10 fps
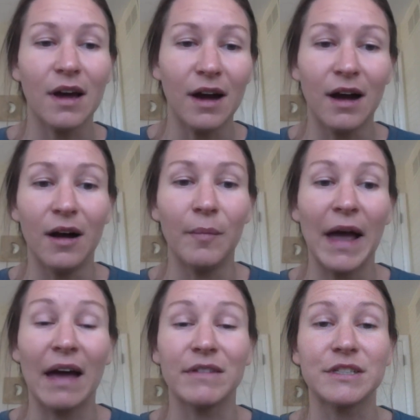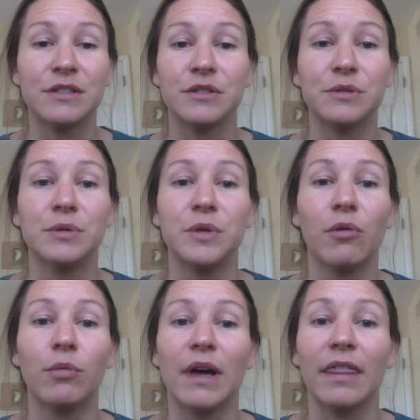having to do
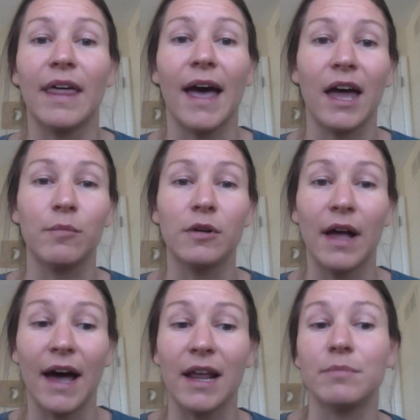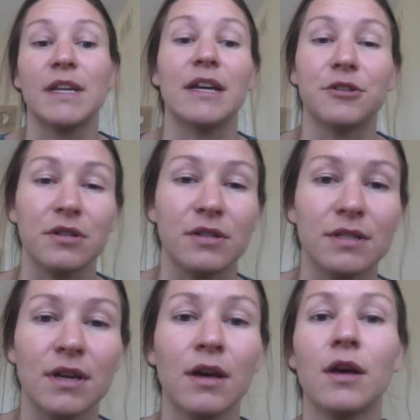with animal
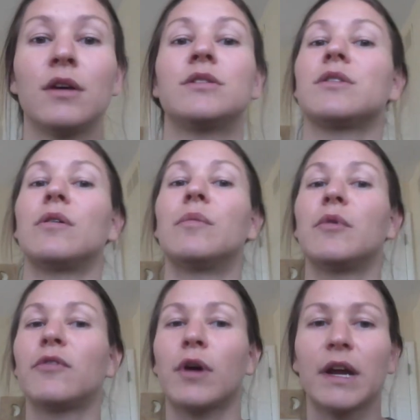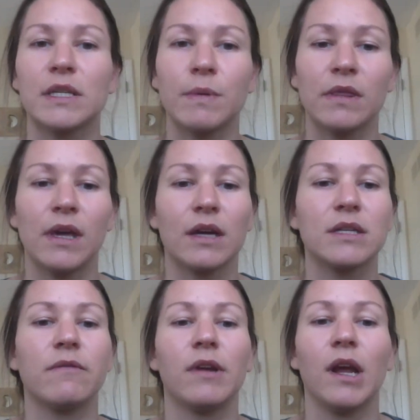adaptations. So before I explain the
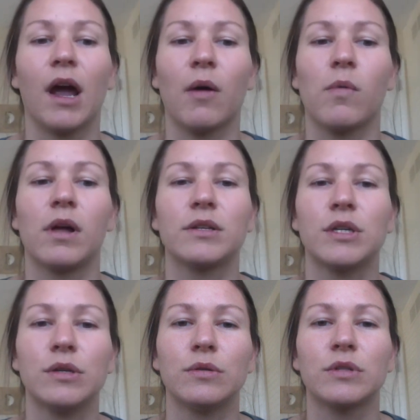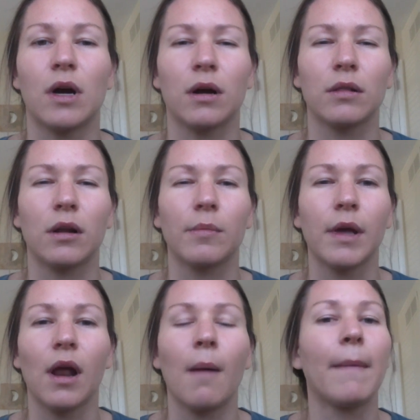activity, I want to talk a little
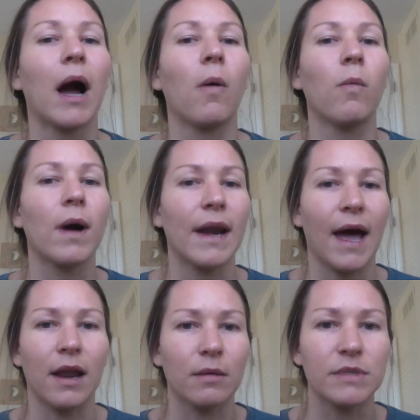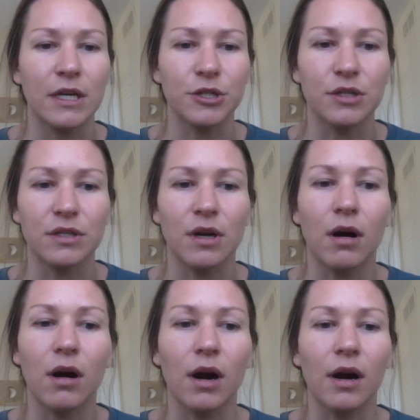bit about what adaptations
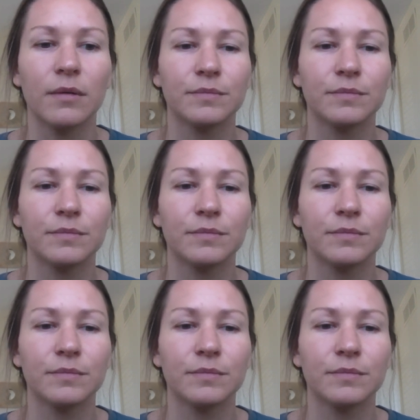are.